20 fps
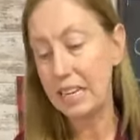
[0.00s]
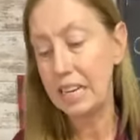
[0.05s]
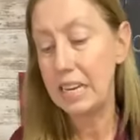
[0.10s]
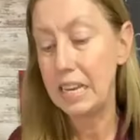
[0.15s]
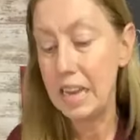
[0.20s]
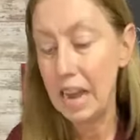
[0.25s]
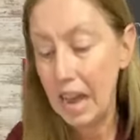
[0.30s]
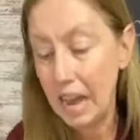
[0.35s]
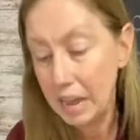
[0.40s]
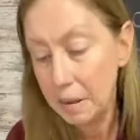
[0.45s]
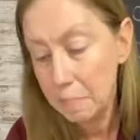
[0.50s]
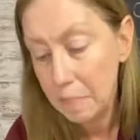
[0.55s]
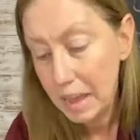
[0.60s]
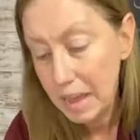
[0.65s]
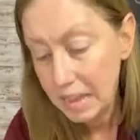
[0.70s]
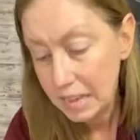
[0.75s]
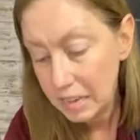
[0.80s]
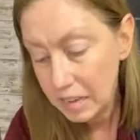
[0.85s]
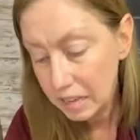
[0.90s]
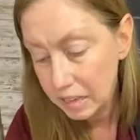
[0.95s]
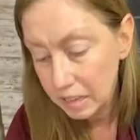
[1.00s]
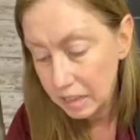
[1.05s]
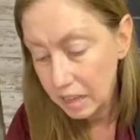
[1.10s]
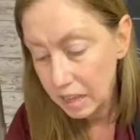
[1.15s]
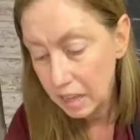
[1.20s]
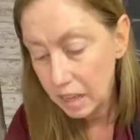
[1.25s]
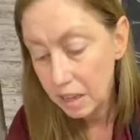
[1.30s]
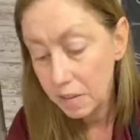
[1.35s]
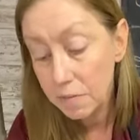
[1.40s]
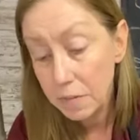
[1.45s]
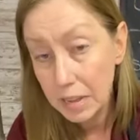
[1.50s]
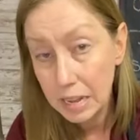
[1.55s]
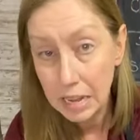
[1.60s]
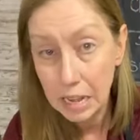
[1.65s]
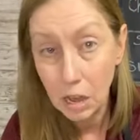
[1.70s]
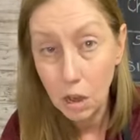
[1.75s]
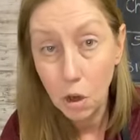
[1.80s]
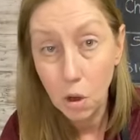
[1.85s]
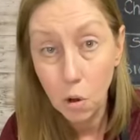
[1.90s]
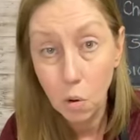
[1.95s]
I did not make a
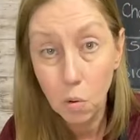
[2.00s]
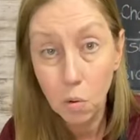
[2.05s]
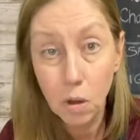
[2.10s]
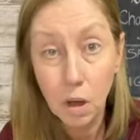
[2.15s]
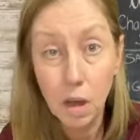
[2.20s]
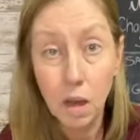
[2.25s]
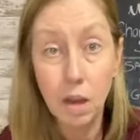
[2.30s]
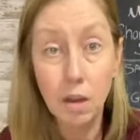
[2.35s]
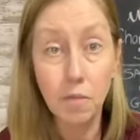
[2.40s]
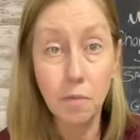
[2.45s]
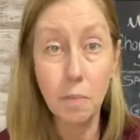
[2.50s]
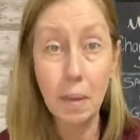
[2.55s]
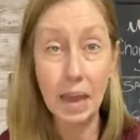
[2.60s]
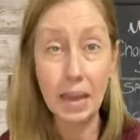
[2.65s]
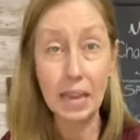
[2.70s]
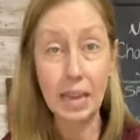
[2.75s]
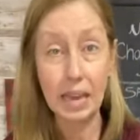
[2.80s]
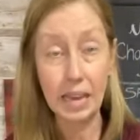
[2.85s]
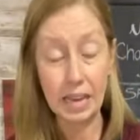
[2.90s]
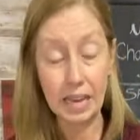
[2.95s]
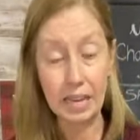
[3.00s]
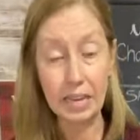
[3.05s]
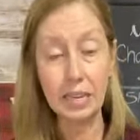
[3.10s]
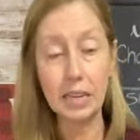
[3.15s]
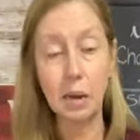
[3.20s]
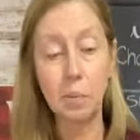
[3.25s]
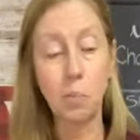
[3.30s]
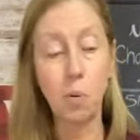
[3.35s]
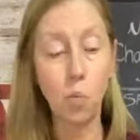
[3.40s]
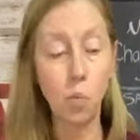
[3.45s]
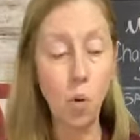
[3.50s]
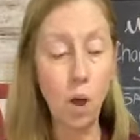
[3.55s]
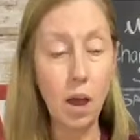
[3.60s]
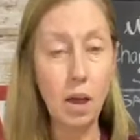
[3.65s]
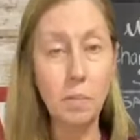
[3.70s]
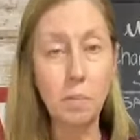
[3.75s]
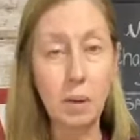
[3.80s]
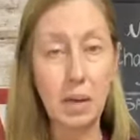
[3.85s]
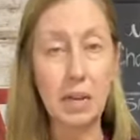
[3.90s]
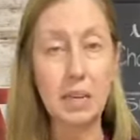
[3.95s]
video of making it. Number
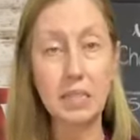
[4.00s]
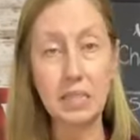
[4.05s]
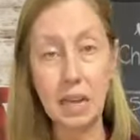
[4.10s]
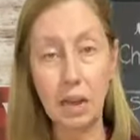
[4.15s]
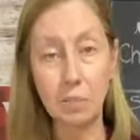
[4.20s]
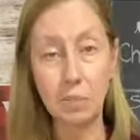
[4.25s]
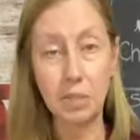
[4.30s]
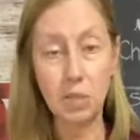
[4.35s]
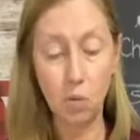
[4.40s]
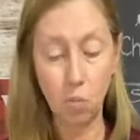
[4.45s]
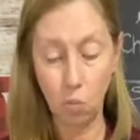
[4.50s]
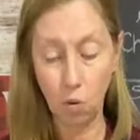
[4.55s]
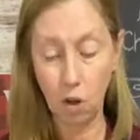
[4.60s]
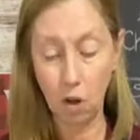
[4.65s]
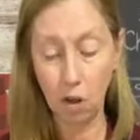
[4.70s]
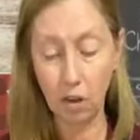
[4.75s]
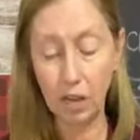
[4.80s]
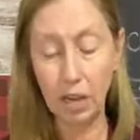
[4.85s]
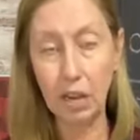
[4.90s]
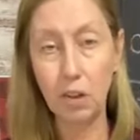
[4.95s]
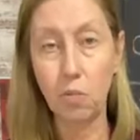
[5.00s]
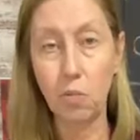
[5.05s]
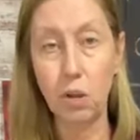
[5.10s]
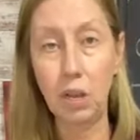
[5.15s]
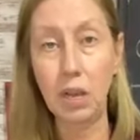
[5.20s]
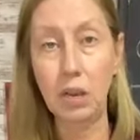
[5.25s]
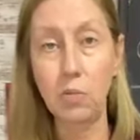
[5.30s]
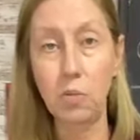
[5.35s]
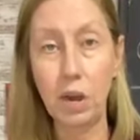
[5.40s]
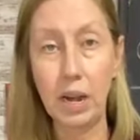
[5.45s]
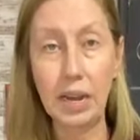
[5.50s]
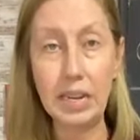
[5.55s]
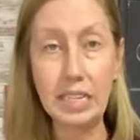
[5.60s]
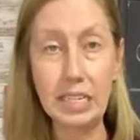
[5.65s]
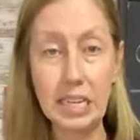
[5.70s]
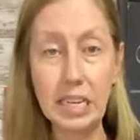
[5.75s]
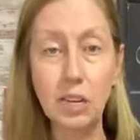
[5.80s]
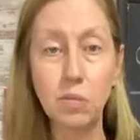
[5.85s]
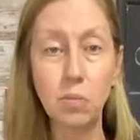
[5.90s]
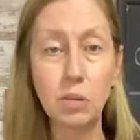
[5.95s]
one, because I was at work, and really what
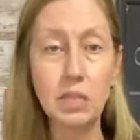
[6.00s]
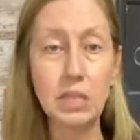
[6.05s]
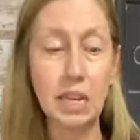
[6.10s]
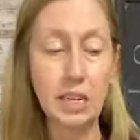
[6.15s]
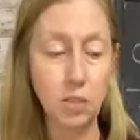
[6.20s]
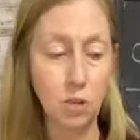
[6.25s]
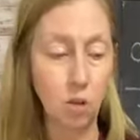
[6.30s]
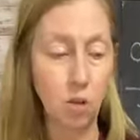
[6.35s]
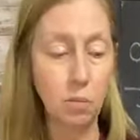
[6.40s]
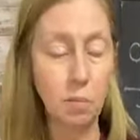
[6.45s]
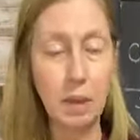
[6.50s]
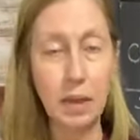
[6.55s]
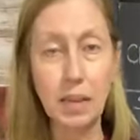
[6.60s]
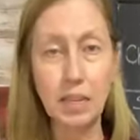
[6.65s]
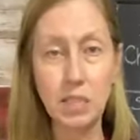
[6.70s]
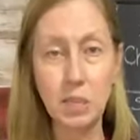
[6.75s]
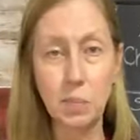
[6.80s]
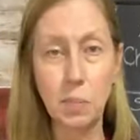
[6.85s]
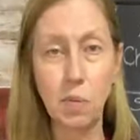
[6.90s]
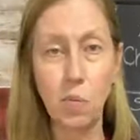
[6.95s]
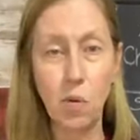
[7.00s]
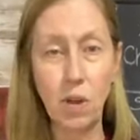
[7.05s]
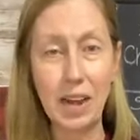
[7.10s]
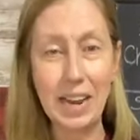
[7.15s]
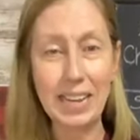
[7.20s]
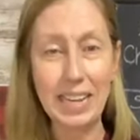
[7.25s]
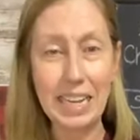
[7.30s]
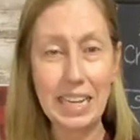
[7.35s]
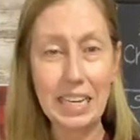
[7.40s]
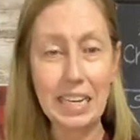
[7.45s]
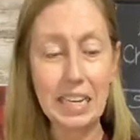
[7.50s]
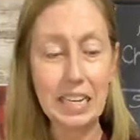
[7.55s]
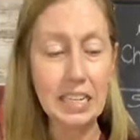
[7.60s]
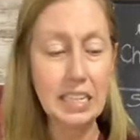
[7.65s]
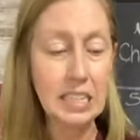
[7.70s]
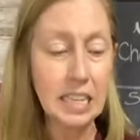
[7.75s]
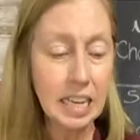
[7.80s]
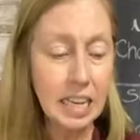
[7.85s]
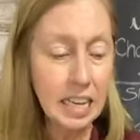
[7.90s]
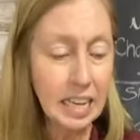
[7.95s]
I did was I told my husband what I
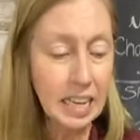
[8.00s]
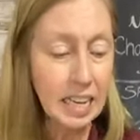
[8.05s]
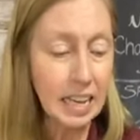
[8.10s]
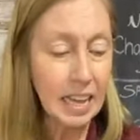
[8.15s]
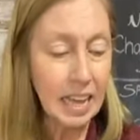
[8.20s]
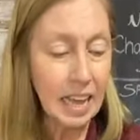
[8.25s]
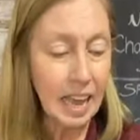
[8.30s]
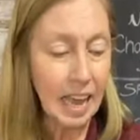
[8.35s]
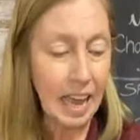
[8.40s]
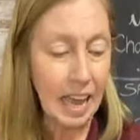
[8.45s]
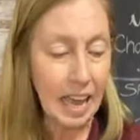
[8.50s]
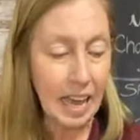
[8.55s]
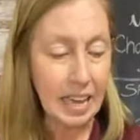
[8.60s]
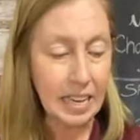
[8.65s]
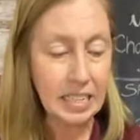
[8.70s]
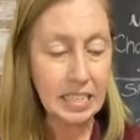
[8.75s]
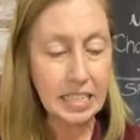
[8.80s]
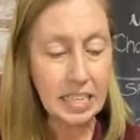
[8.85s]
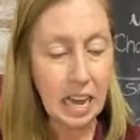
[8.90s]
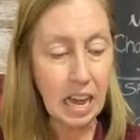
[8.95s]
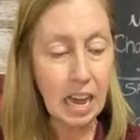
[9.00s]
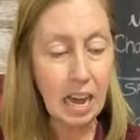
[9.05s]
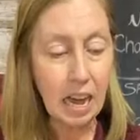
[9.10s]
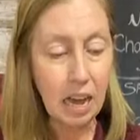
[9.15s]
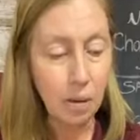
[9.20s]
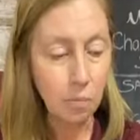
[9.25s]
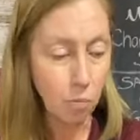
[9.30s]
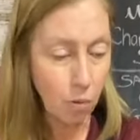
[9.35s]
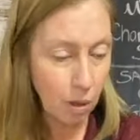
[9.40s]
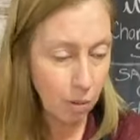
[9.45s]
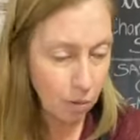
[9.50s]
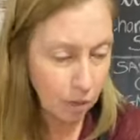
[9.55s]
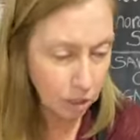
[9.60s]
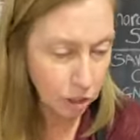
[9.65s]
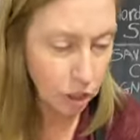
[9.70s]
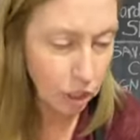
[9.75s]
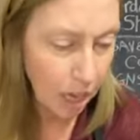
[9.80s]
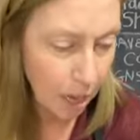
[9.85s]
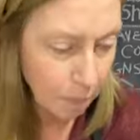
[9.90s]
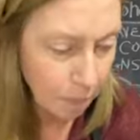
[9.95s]
needed, and we
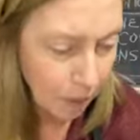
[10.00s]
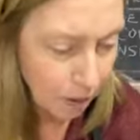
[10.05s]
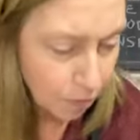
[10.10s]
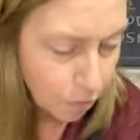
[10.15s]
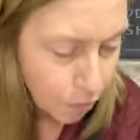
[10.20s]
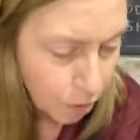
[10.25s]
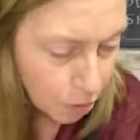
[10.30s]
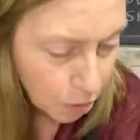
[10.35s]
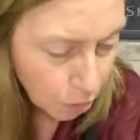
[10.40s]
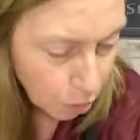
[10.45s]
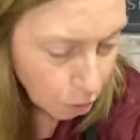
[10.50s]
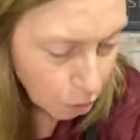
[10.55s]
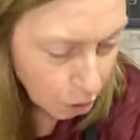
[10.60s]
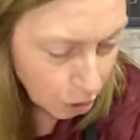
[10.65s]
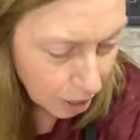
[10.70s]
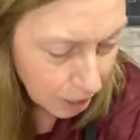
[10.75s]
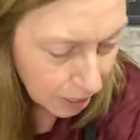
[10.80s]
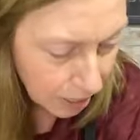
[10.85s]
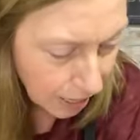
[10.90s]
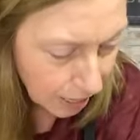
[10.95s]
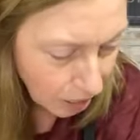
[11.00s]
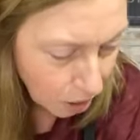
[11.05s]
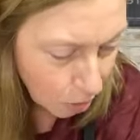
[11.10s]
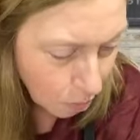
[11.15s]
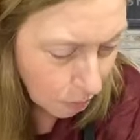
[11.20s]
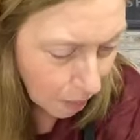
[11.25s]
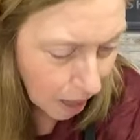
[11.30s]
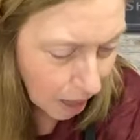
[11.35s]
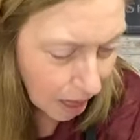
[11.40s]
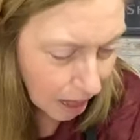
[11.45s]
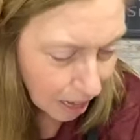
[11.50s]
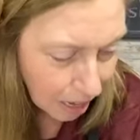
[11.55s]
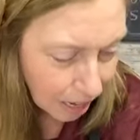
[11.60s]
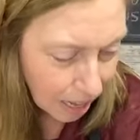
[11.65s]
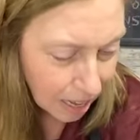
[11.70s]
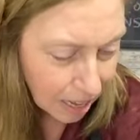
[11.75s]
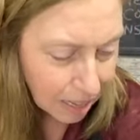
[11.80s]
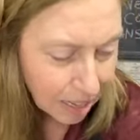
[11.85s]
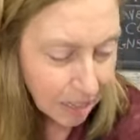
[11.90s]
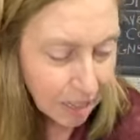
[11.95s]
went shopping for the wood. Hello,
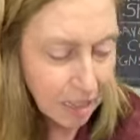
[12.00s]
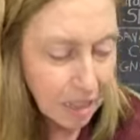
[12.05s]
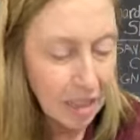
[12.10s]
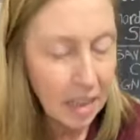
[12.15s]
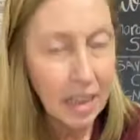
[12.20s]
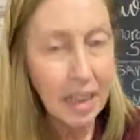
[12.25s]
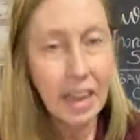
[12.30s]
Paula.